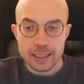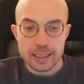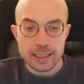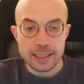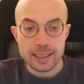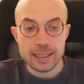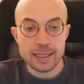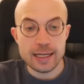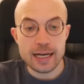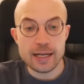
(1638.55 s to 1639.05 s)

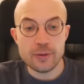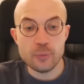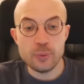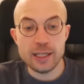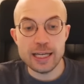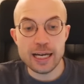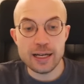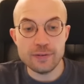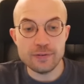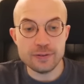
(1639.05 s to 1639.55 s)
and we
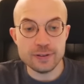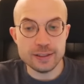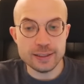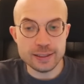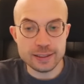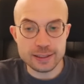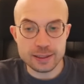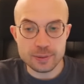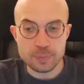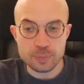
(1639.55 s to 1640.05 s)
have
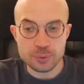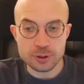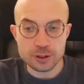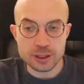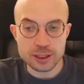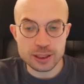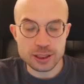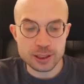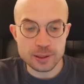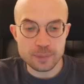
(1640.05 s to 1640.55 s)
this
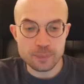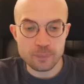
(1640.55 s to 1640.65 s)
position.